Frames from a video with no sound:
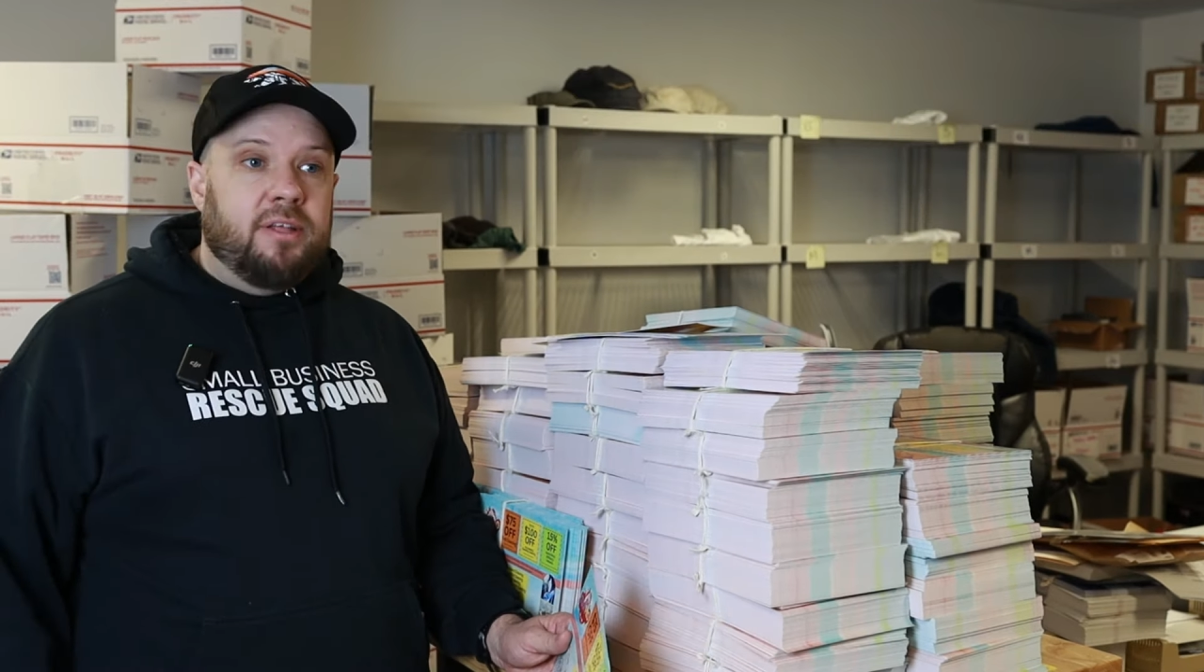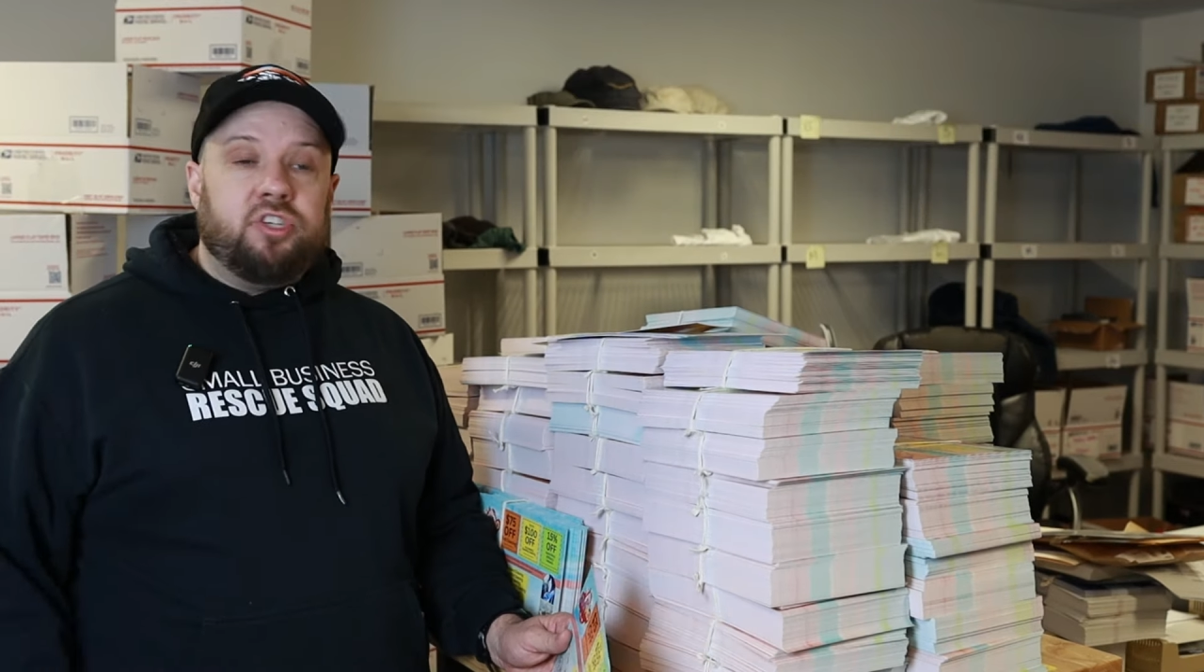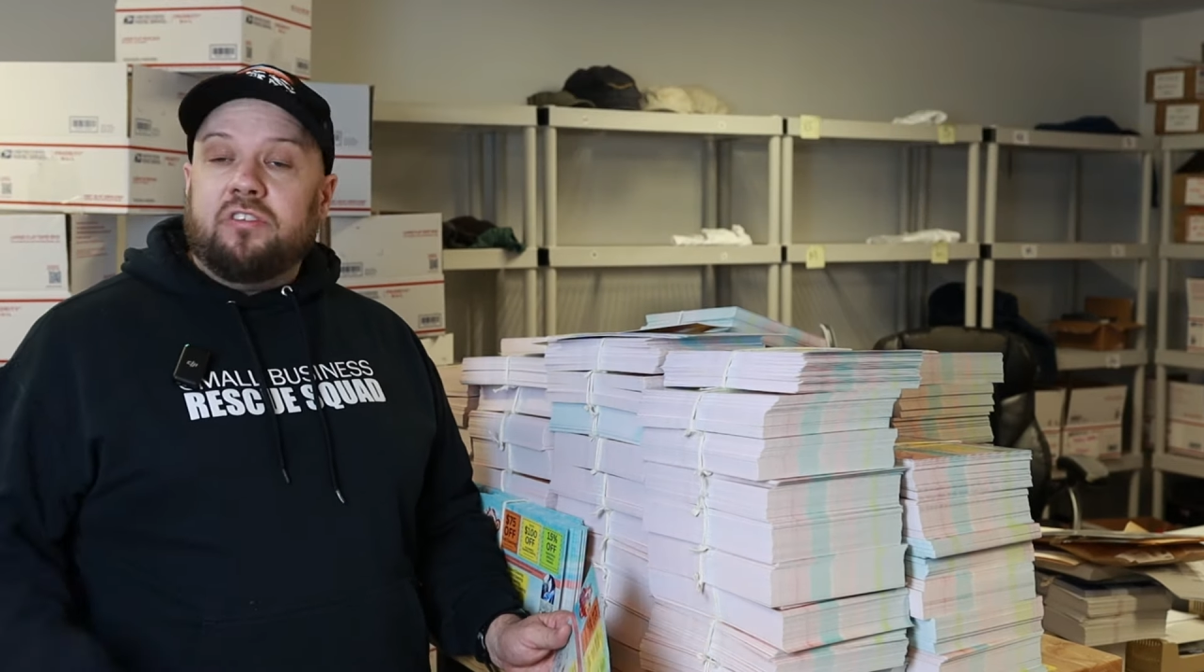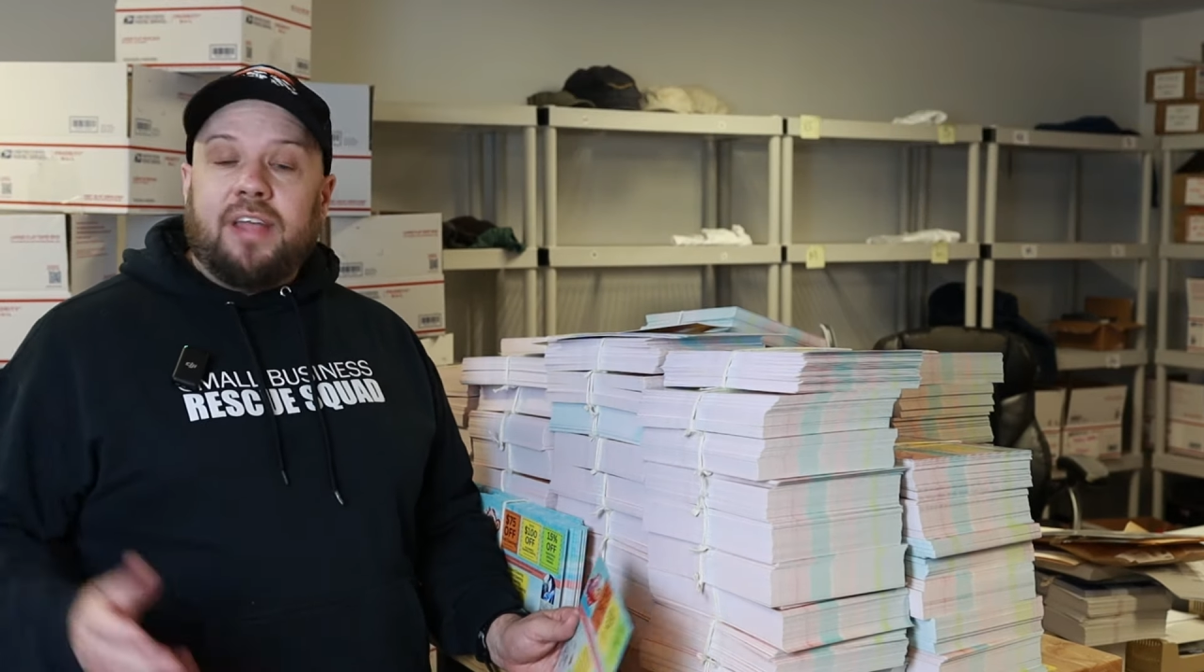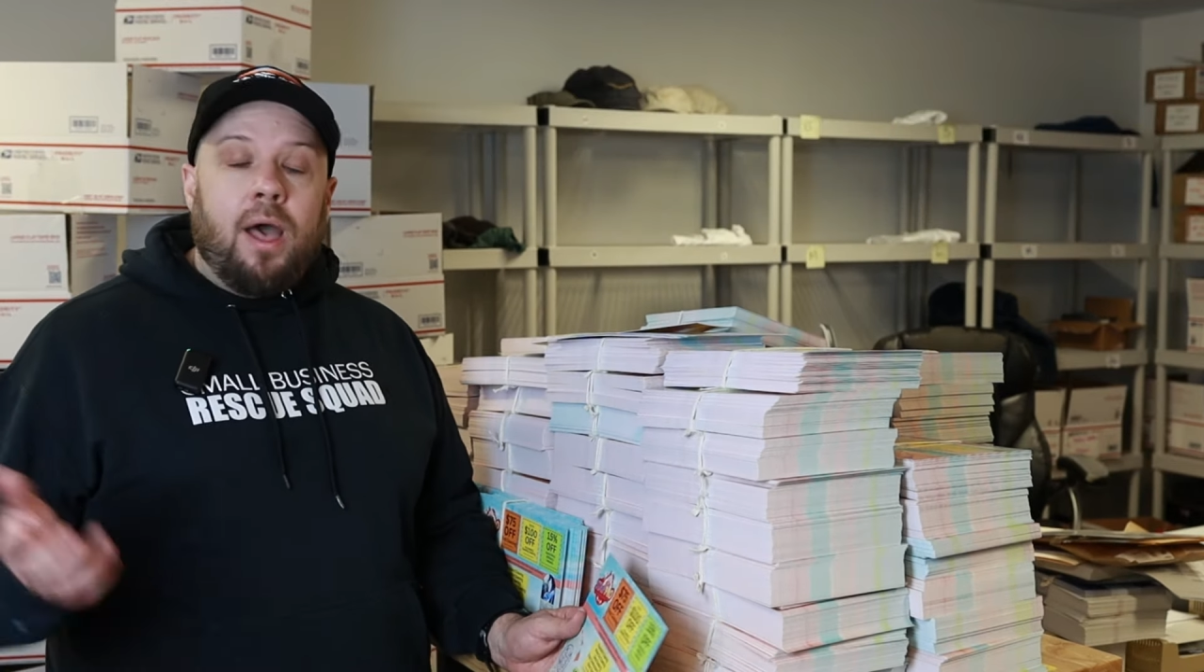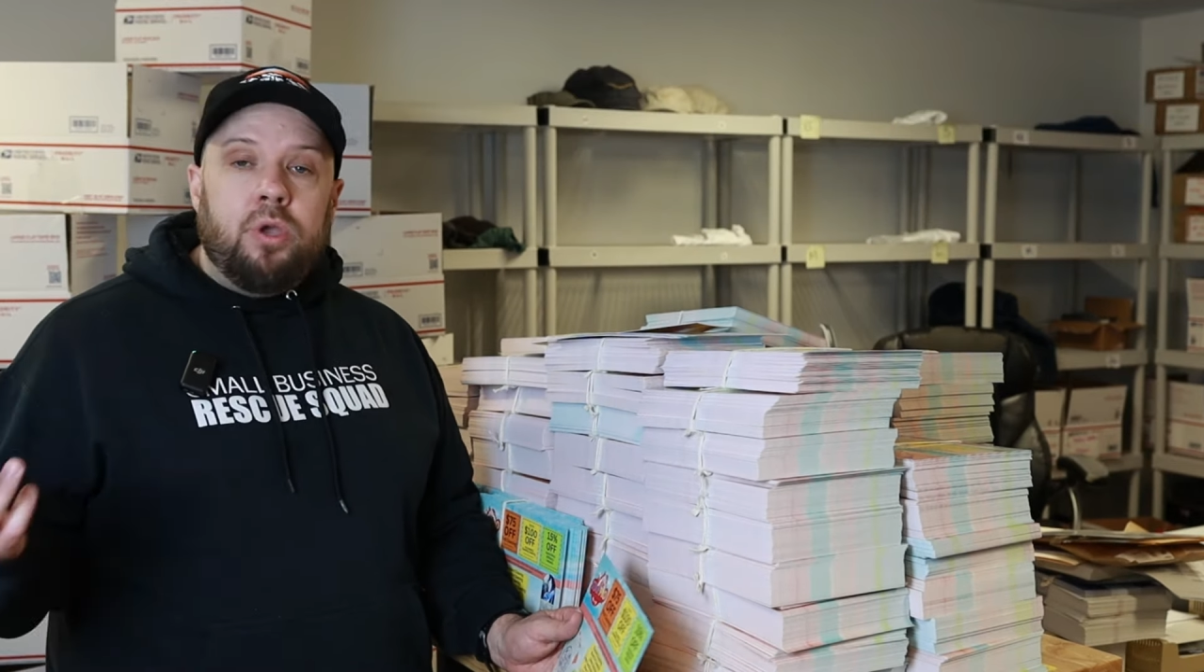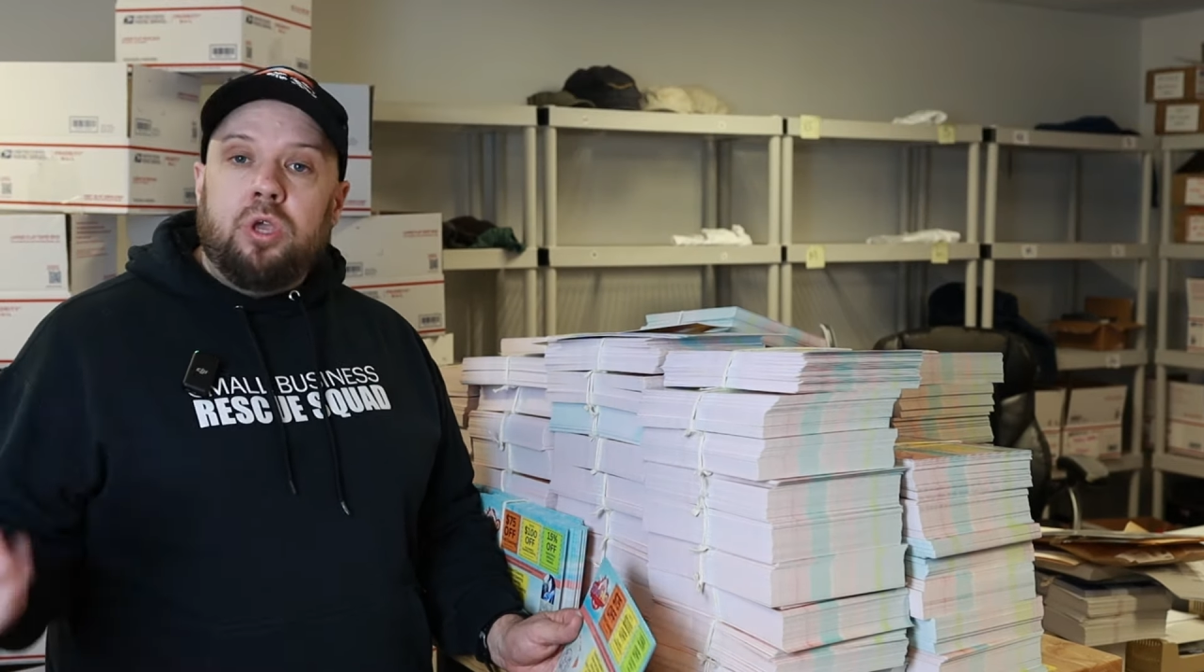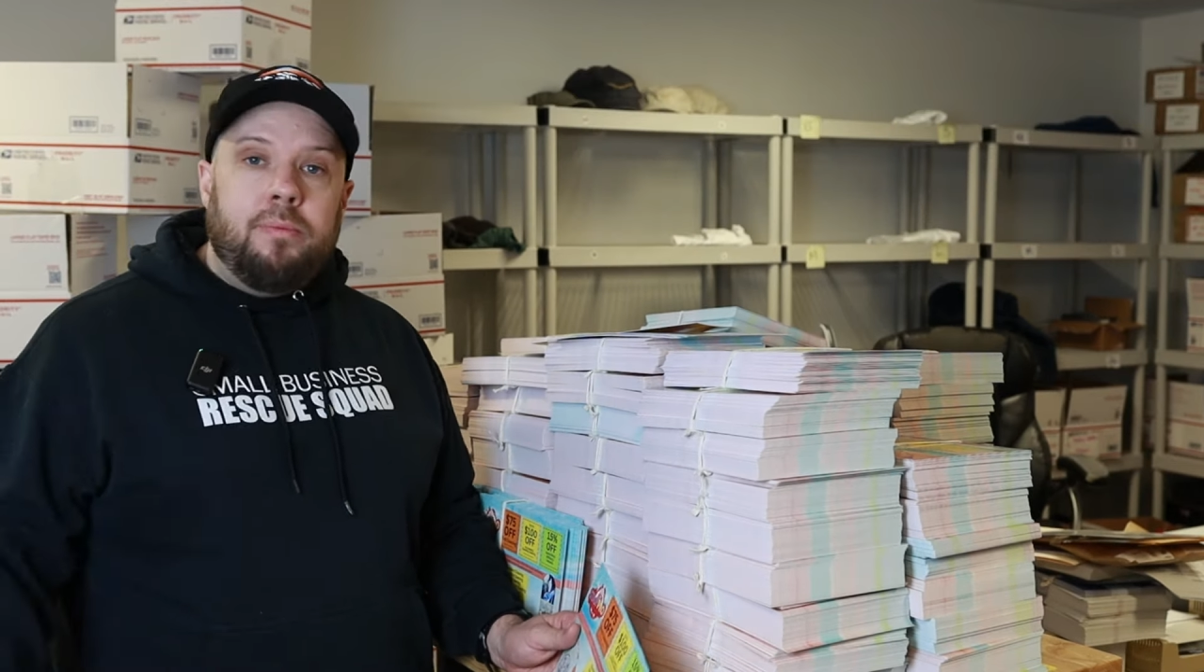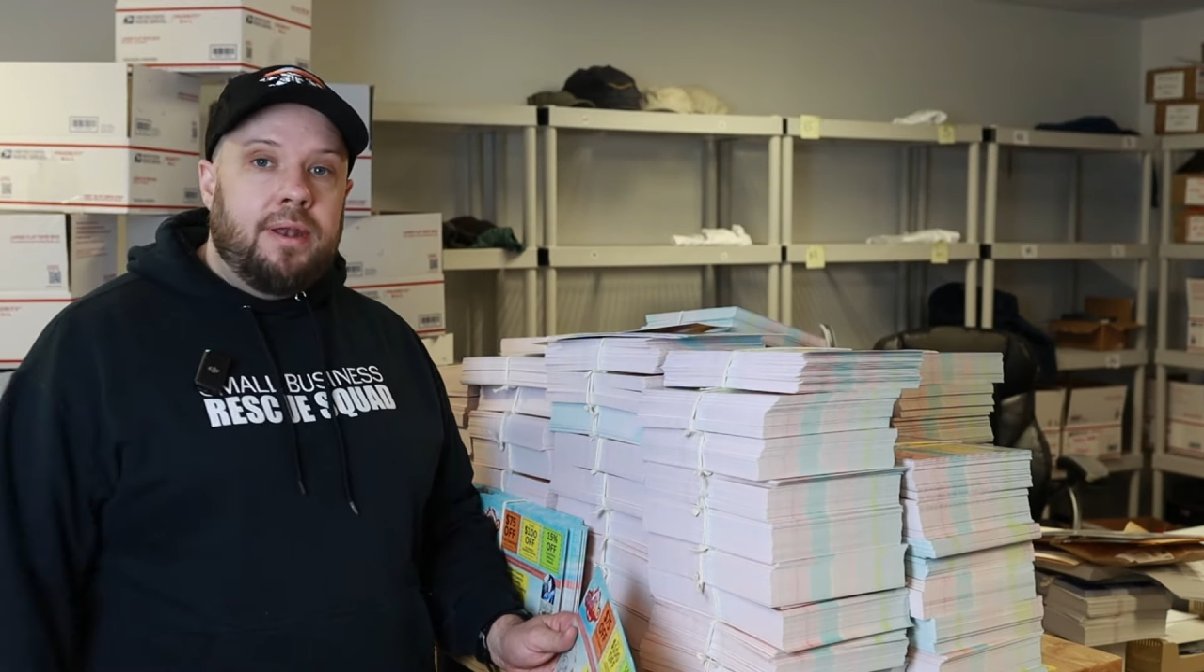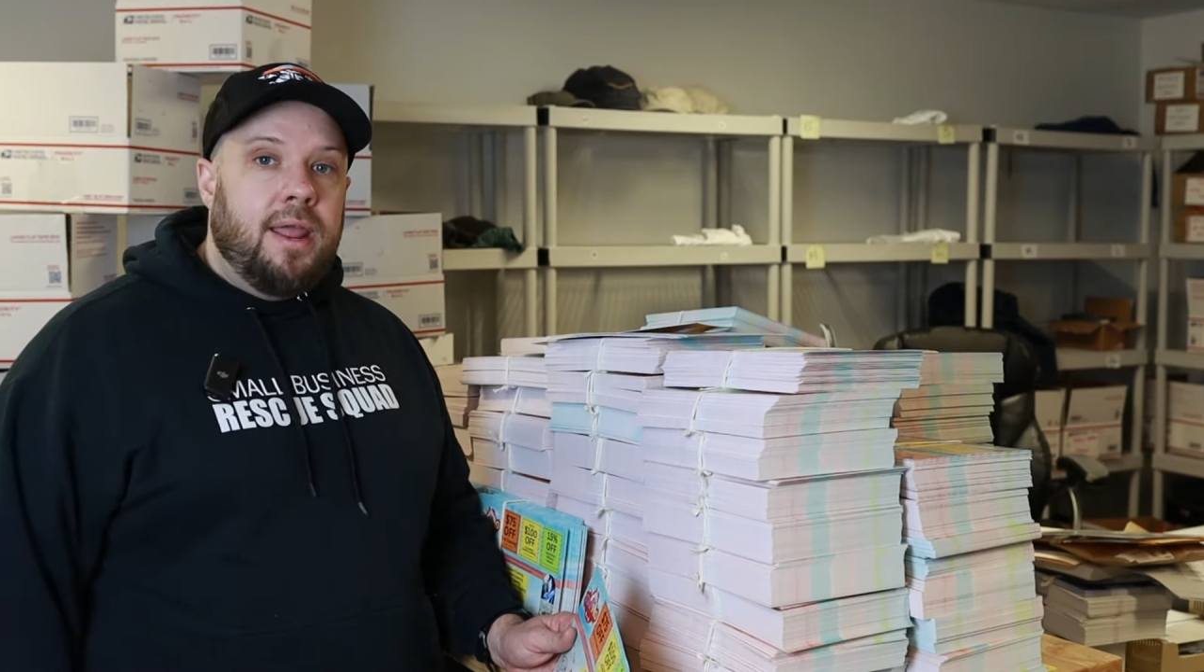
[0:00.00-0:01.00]
That's just how
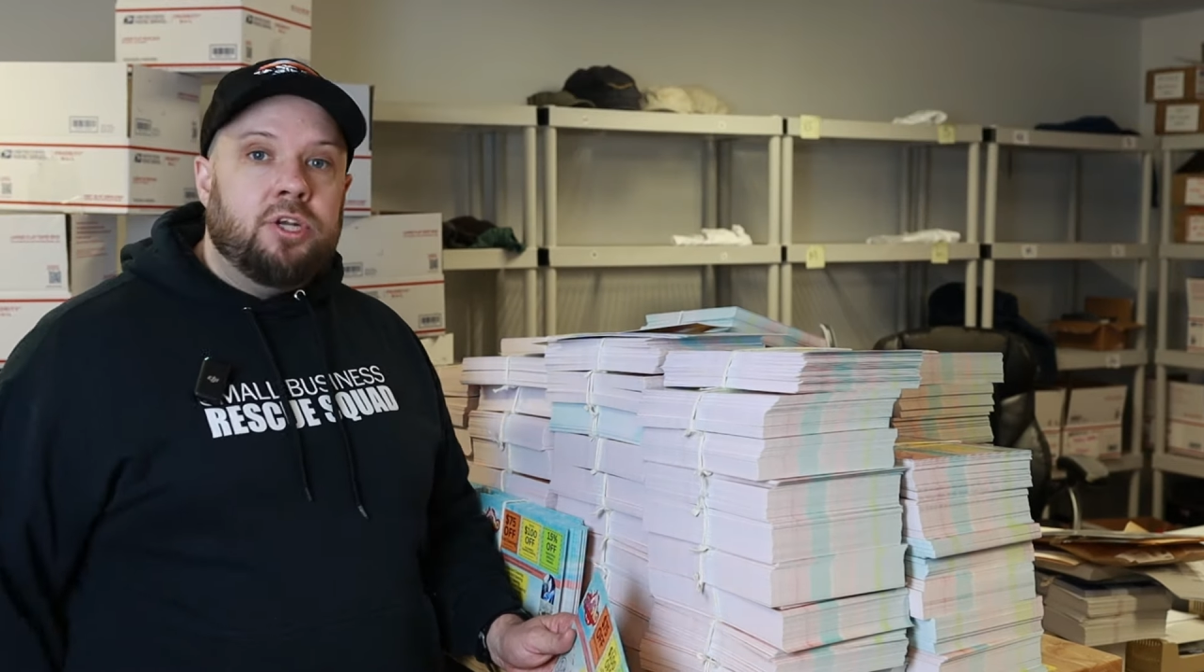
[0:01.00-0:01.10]
human